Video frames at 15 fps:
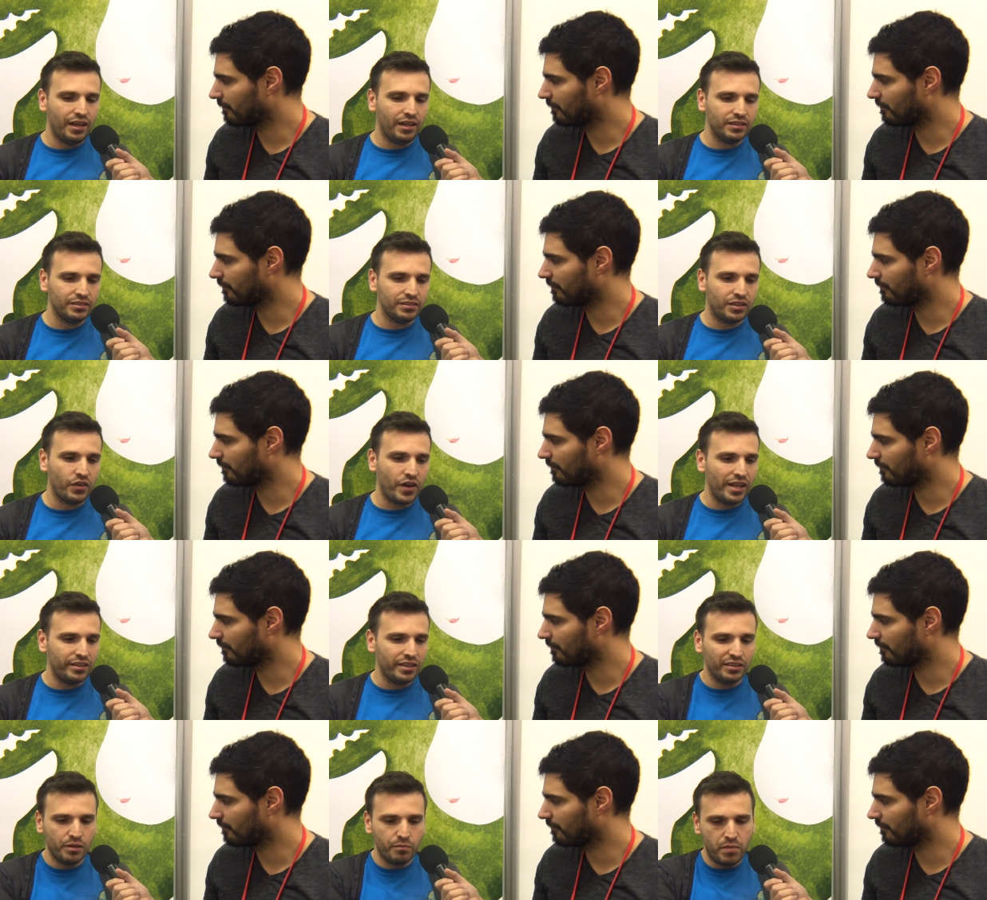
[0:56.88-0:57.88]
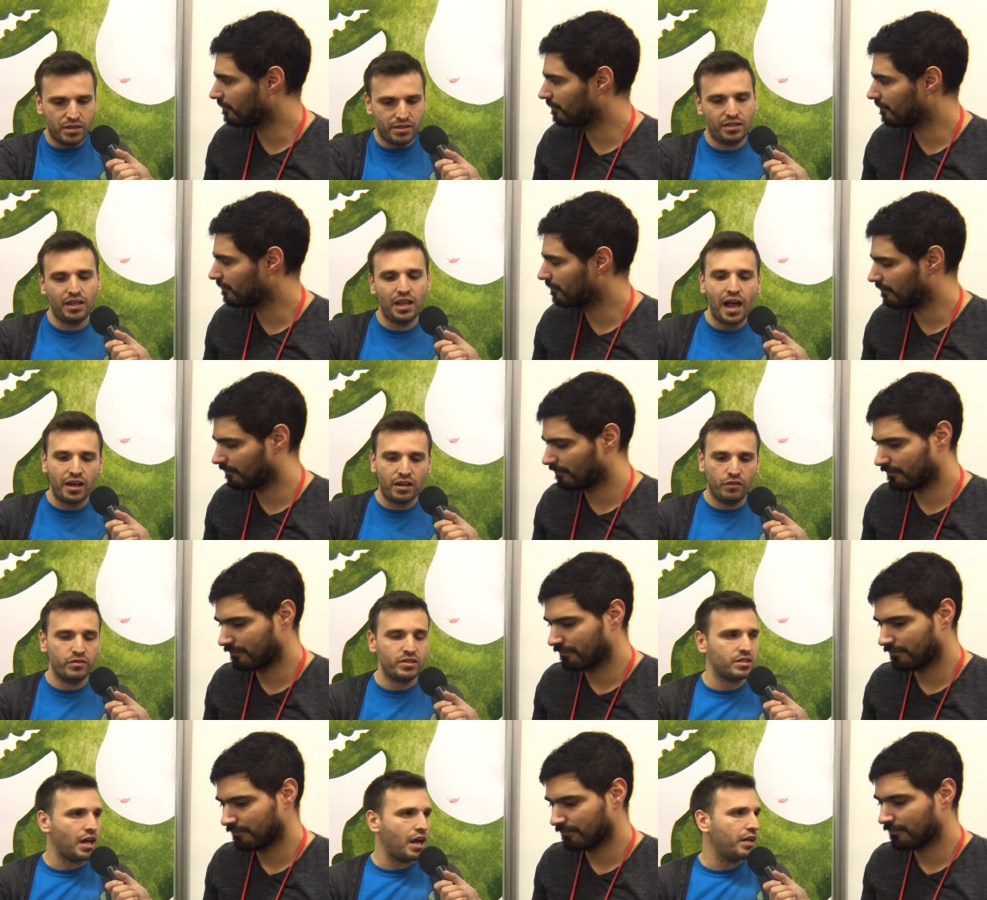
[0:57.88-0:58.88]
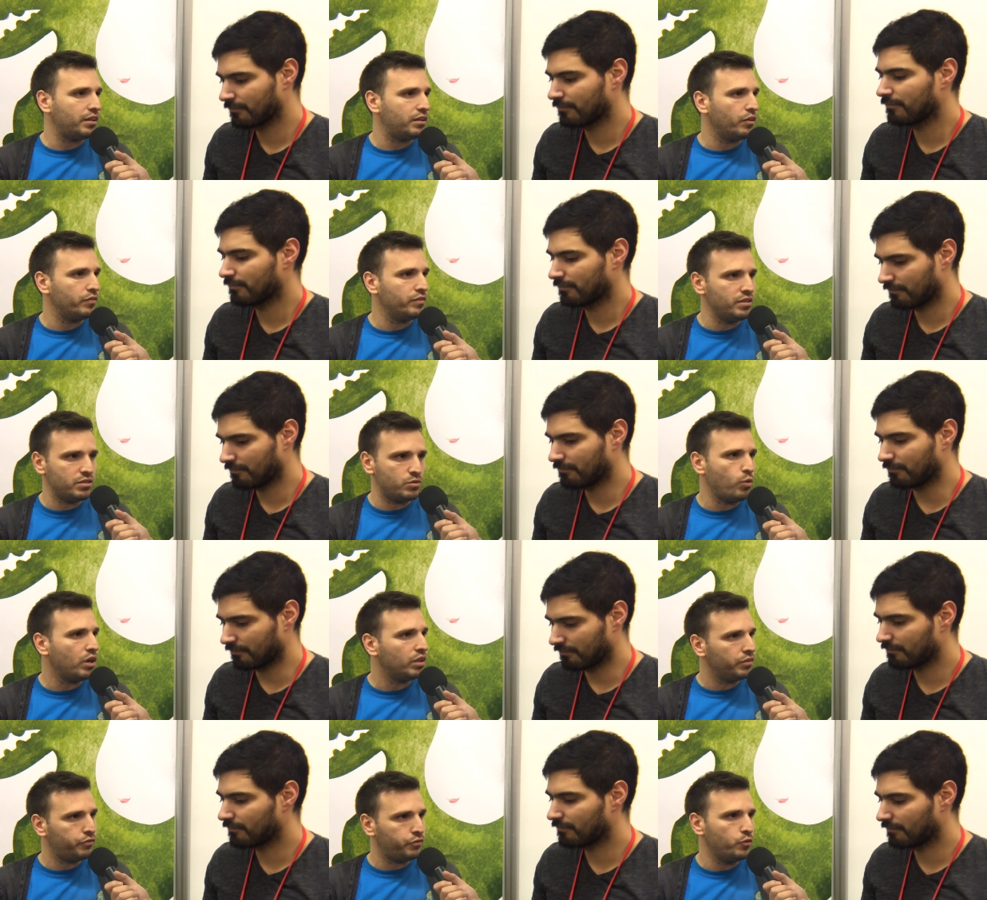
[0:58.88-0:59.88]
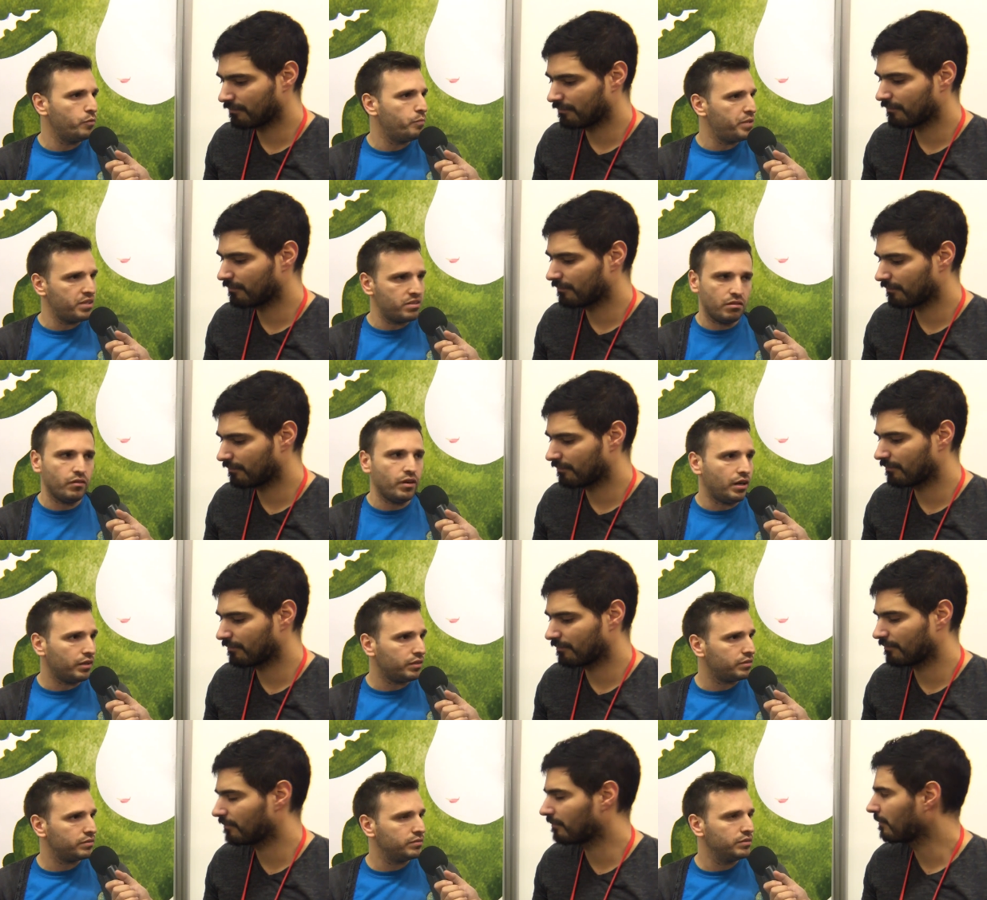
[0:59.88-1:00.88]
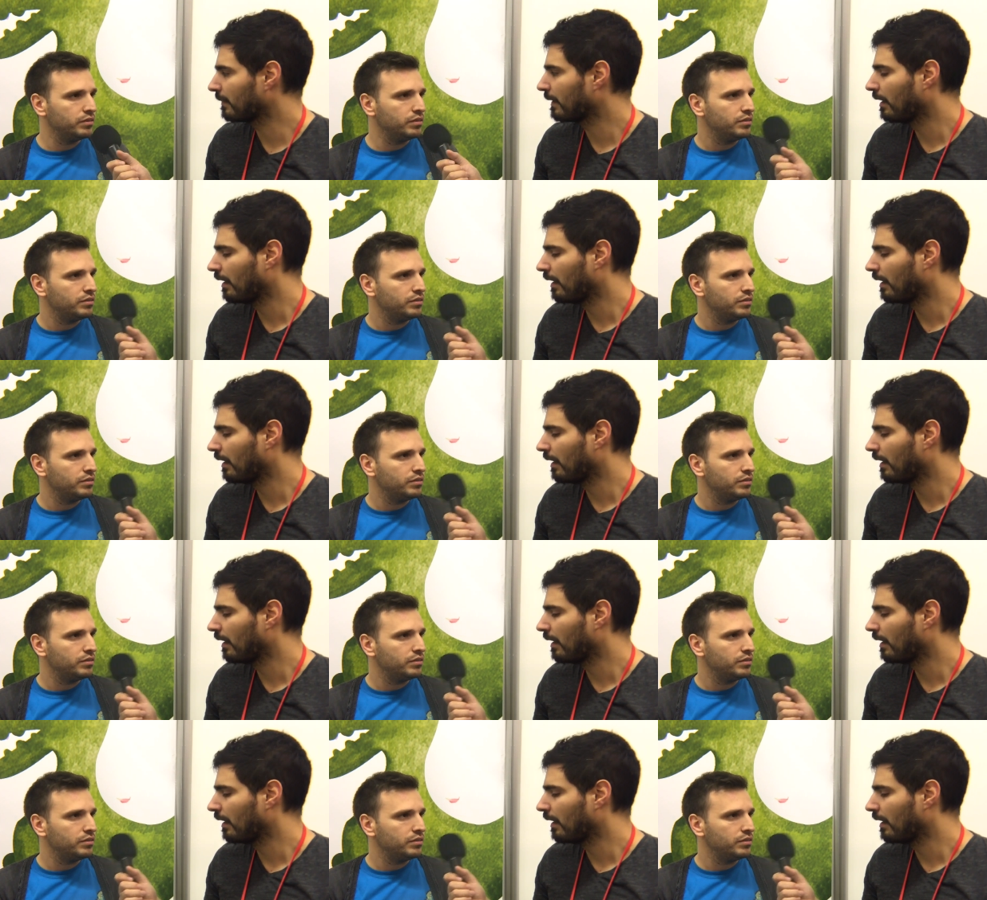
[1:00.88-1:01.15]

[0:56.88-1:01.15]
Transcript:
Speaker 1: and creating the best line of sight of this wonderful piece of art.